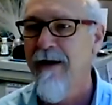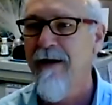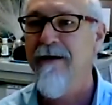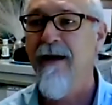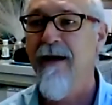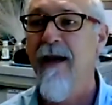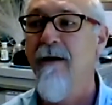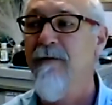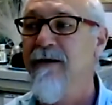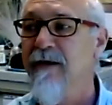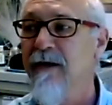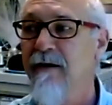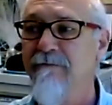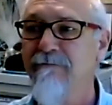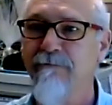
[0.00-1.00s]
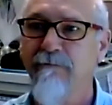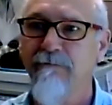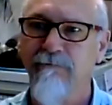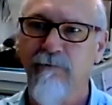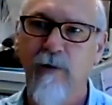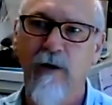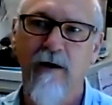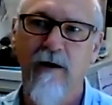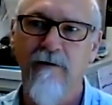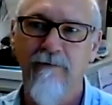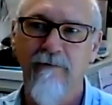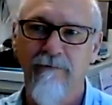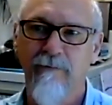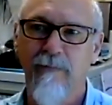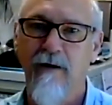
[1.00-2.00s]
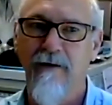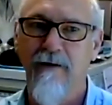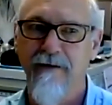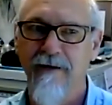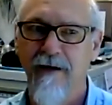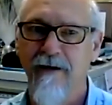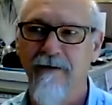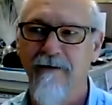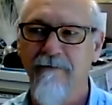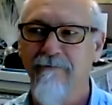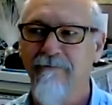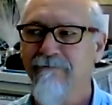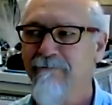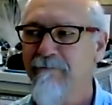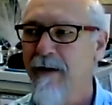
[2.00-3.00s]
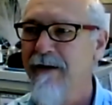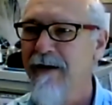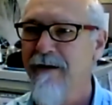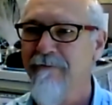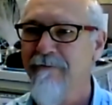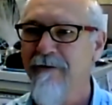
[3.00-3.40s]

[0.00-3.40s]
Take care, and we'll see you, bright and sunny on Monday,